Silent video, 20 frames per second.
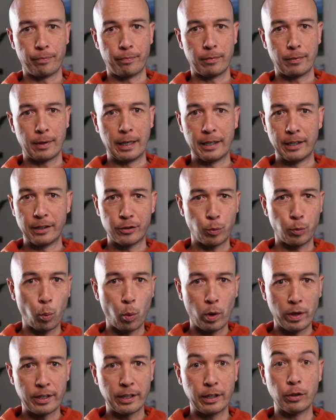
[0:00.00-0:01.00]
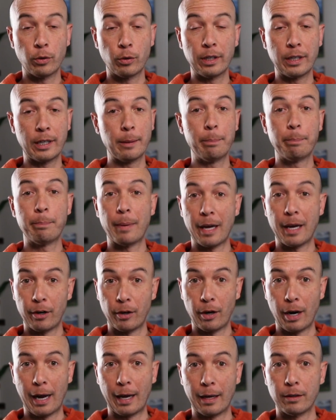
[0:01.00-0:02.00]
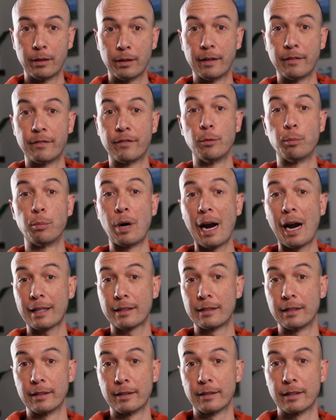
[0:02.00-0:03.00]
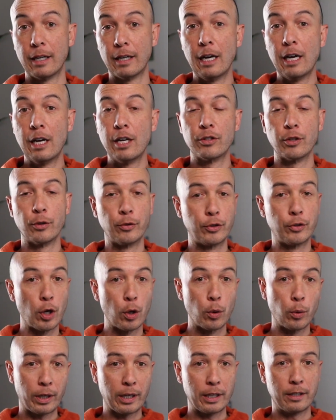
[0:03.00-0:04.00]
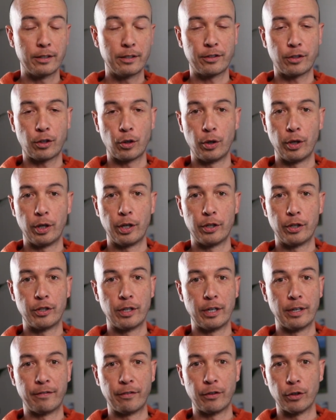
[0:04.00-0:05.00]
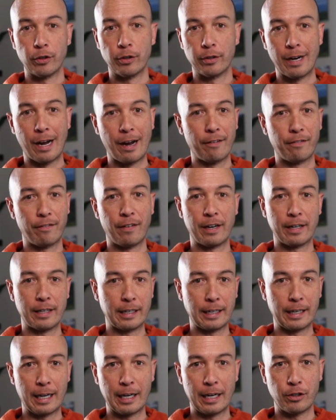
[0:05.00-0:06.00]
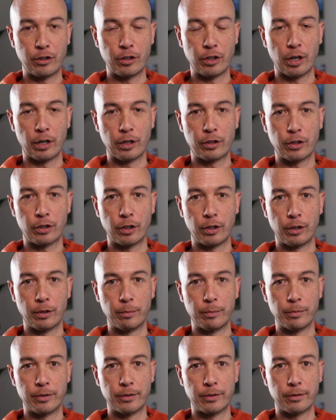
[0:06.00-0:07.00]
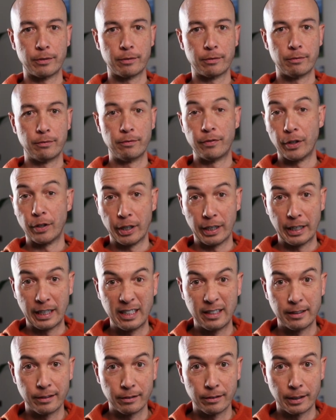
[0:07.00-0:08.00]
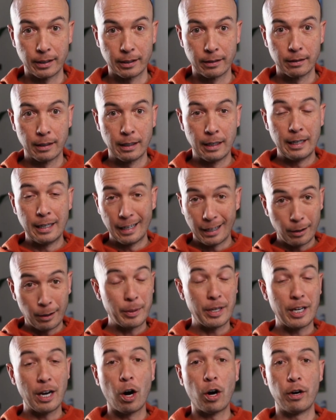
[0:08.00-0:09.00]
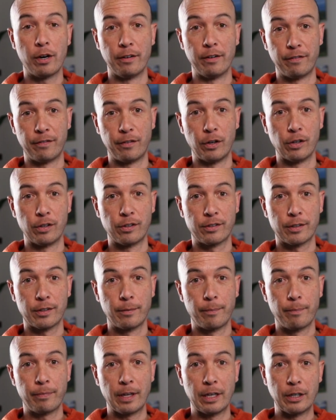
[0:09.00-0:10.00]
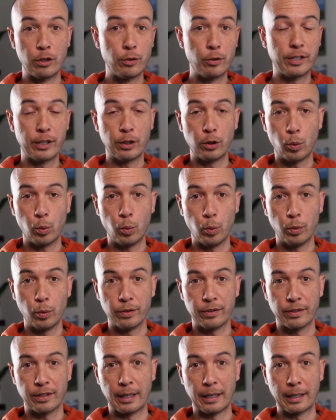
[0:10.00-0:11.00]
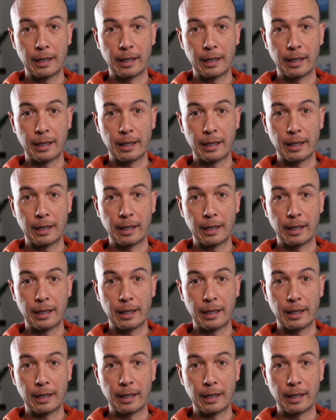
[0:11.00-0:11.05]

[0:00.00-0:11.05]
and it's one that you can get better at if you practice. So don't get discouraged if you're not finding KGR terms very easily. It can be hard at first, and using tools like